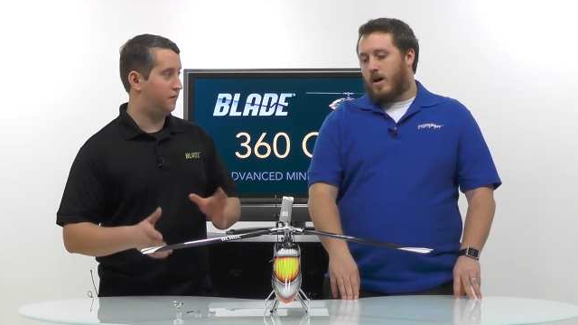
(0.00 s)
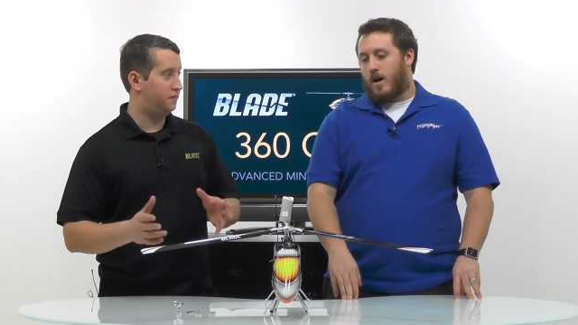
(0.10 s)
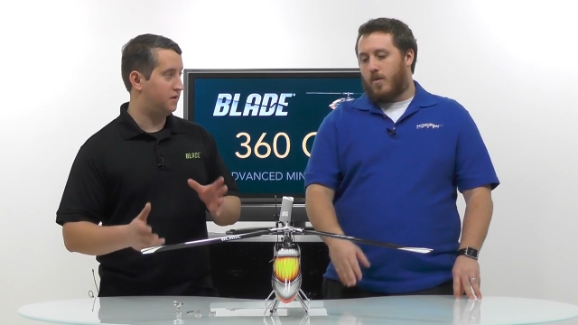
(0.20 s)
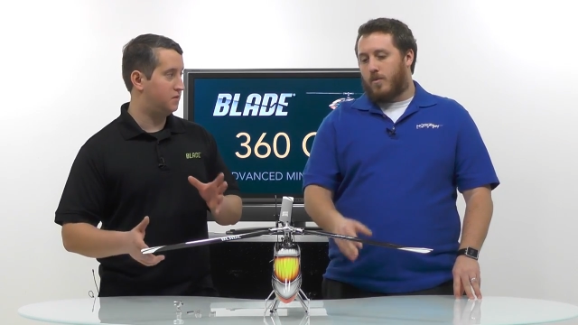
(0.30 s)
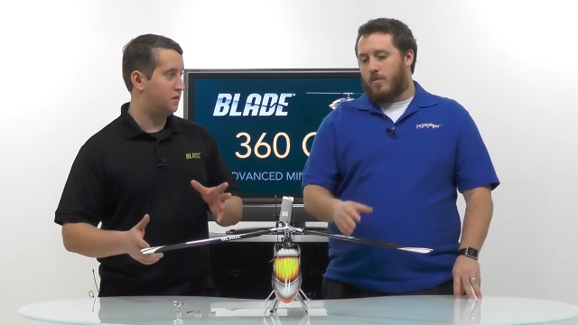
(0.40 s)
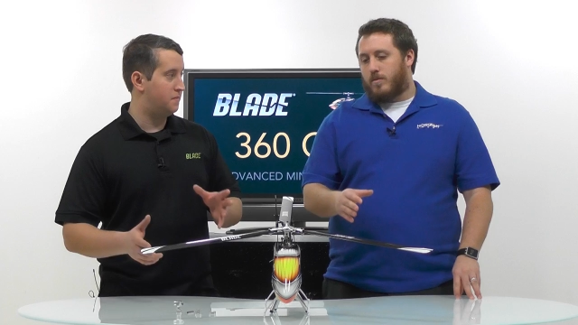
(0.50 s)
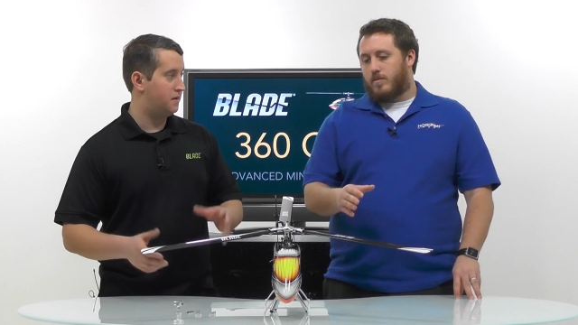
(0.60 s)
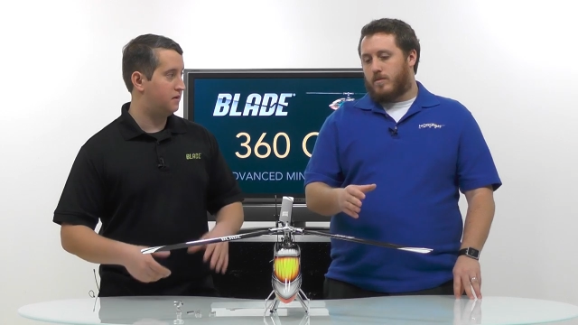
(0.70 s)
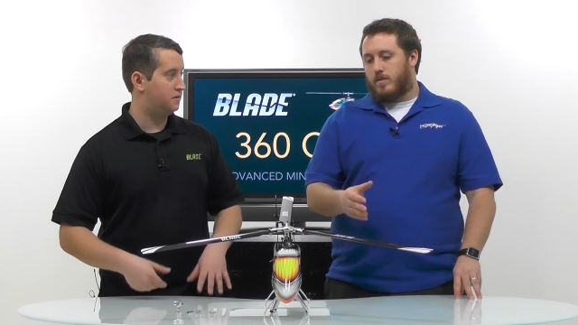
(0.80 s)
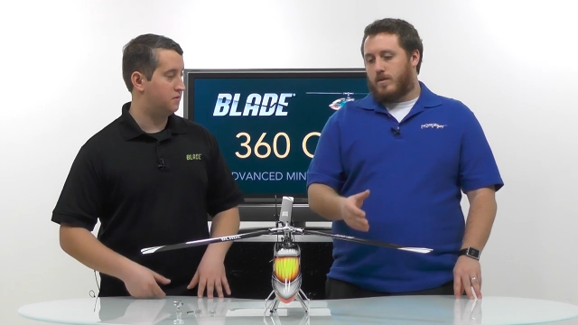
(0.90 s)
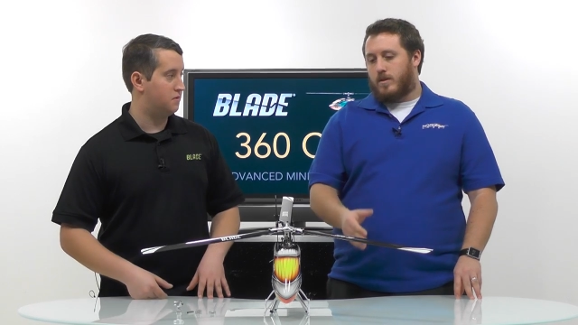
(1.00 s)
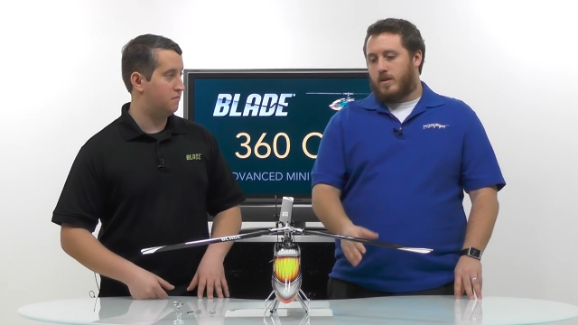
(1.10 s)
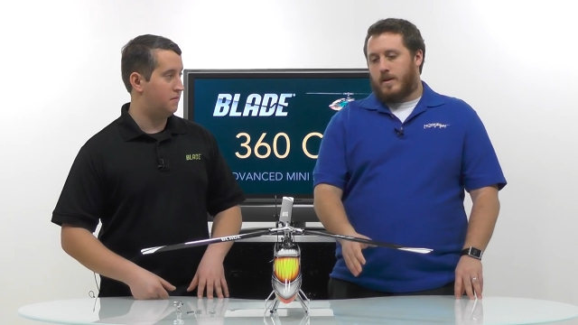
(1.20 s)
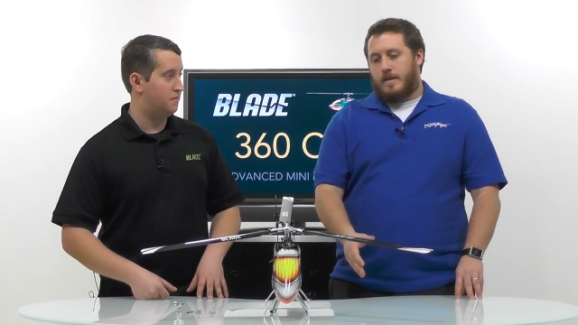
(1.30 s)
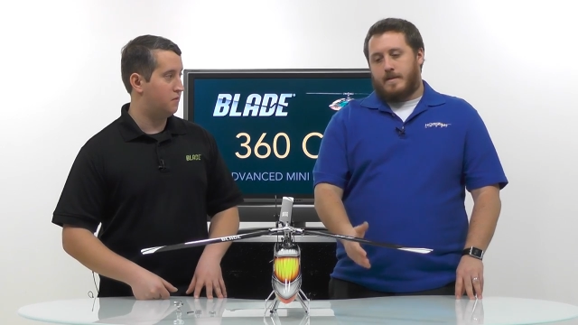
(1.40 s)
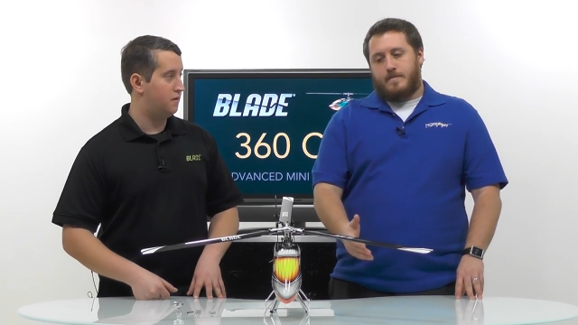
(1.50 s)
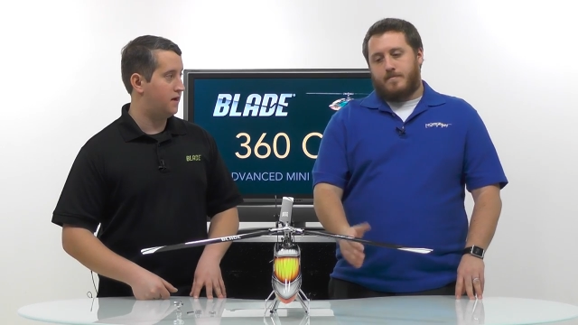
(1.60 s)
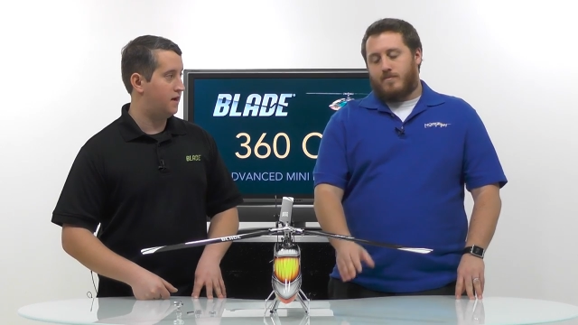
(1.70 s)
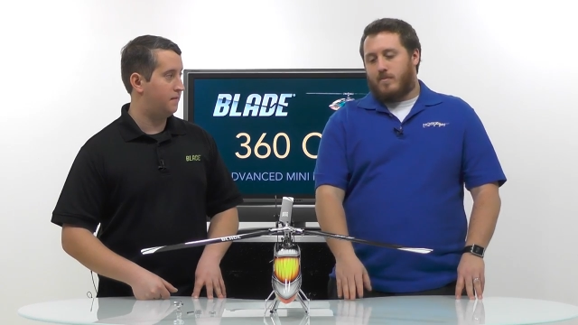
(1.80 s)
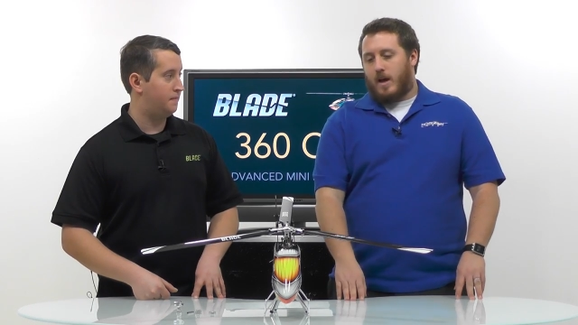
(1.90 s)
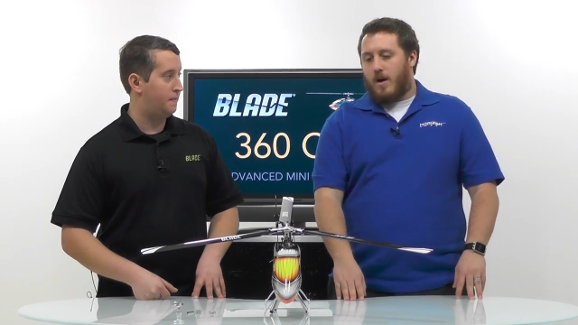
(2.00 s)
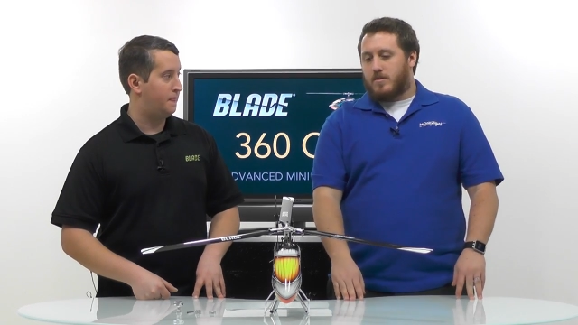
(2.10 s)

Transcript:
Speaker 1: Uh, 15, uh, 20 minutes or maybe more than that? I